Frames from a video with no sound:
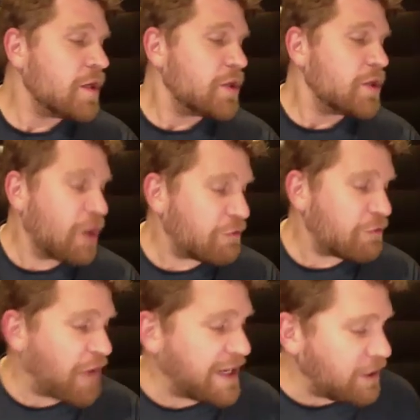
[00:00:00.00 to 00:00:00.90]
You're
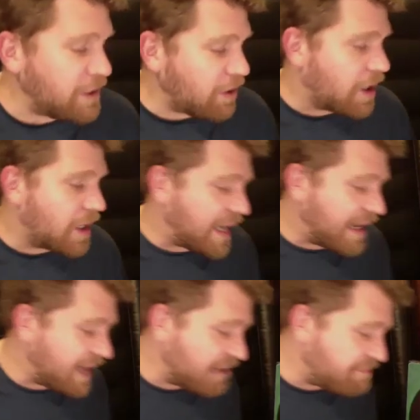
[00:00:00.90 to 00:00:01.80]
fighting on,
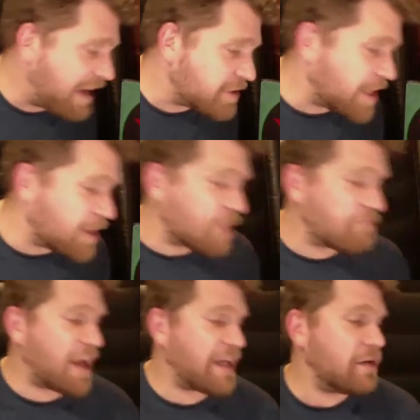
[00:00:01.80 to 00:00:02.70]
I found you, you're
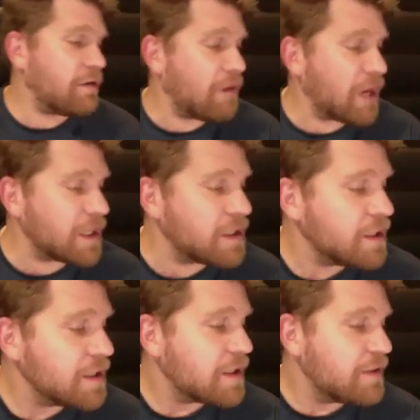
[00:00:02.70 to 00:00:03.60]
fighting on
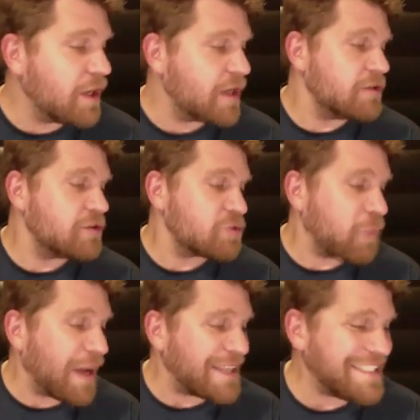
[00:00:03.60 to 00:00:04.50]
the
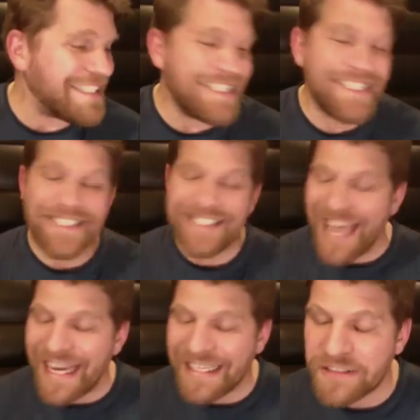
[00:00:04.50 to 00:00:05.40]

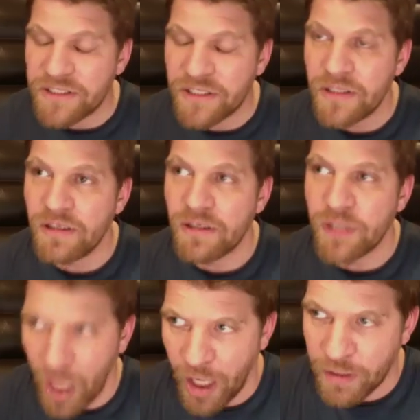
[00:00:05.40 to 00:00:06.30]
22nd
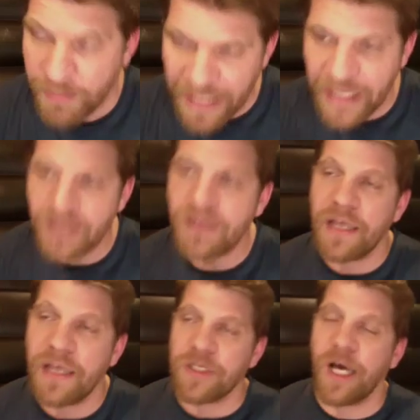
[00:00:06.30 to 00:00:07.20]
card, meaning
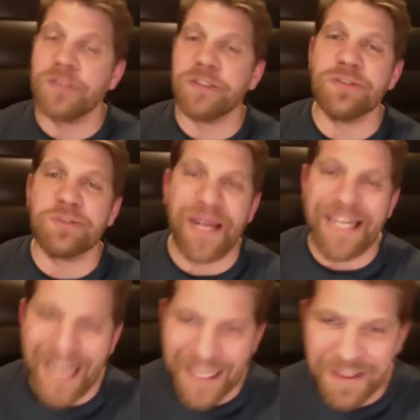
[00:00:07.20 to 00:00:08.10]
it's on June
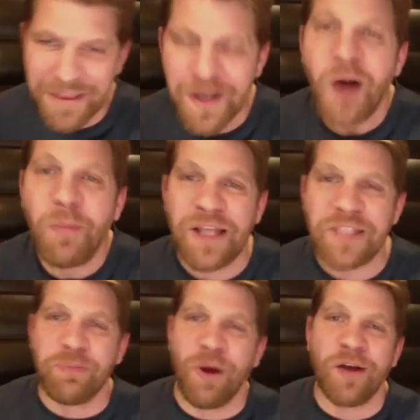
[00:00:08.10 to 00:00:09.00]
29th, but it's
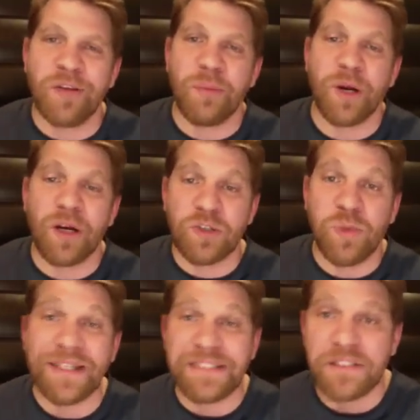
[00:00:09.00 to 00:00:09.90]
Braunberg
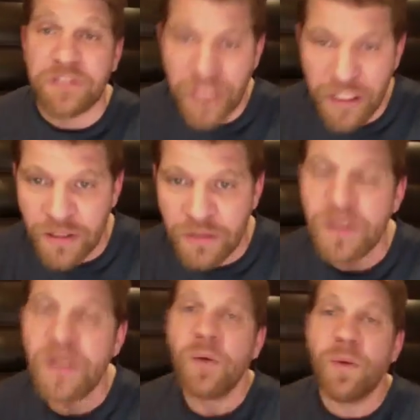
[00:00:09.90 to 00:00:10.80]
22,
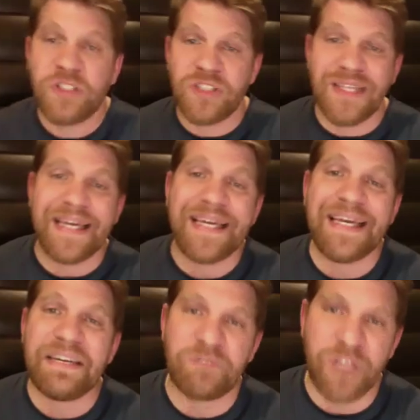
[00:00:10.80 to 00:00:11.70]
which is the
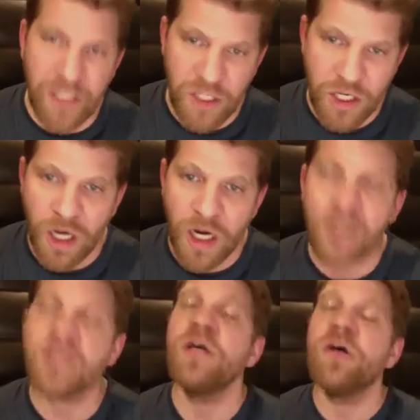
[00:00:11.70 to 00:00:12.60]
evening card.
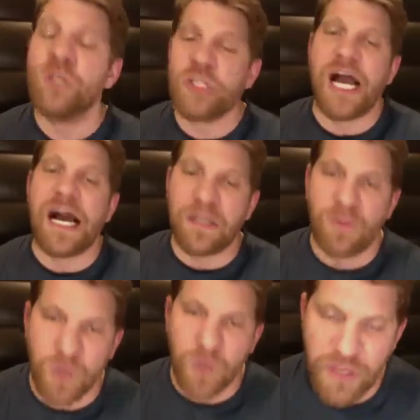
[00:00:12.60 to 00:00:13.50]
Khama
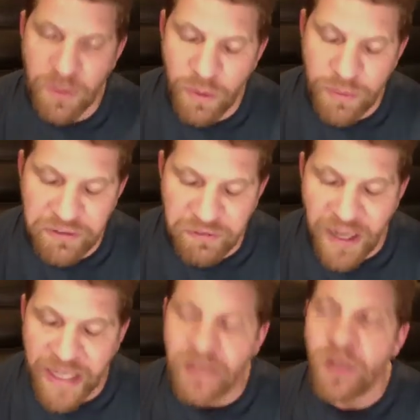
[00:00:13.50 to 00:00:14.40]
Worthy will be
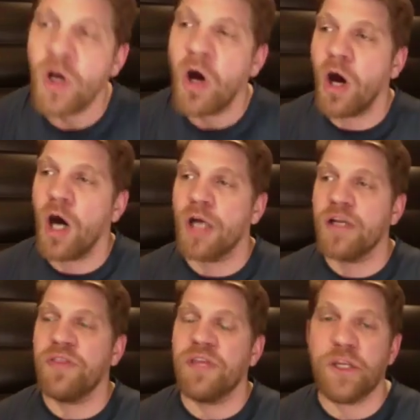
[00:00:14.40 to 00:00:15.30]
fighting
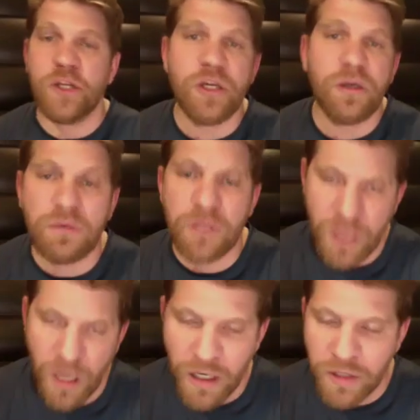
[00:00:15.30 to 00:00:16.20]
on the noon
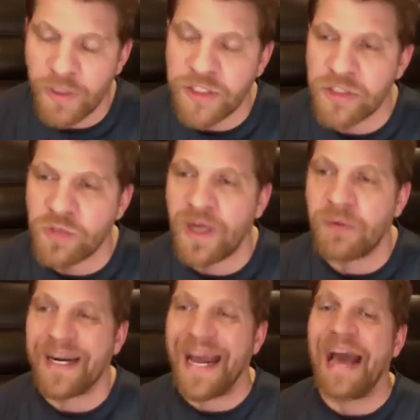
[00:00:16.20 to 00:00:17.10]
card, which is
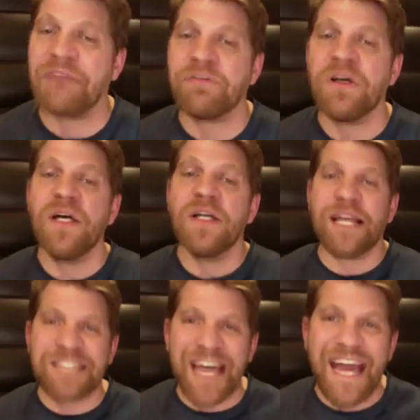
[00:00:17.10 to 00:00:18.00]
21 and a half.
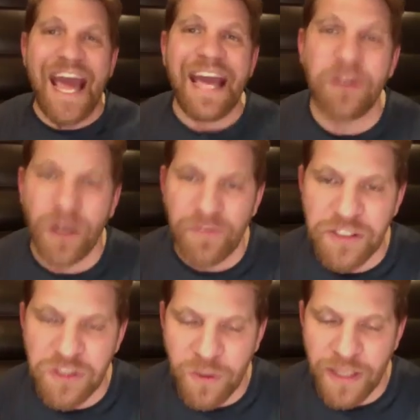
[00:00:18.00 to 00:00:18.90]
Let's kind of end on
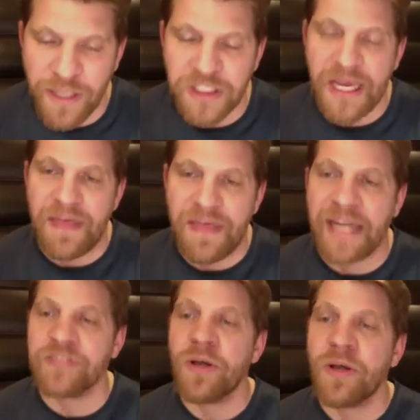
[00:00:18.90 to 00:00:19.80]
this question, and that
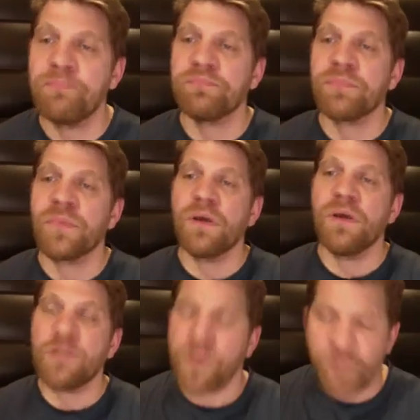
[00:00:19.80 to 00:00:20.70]
is,
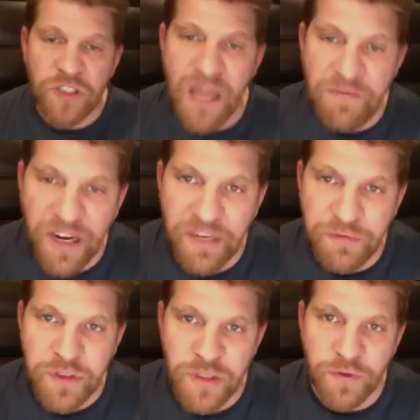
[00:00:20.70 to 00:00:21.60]
it's your first time fighting
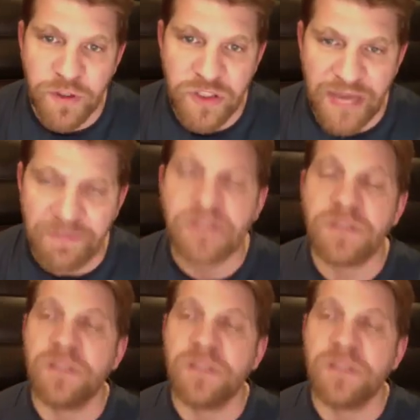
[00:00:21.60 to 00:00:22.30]
for 247,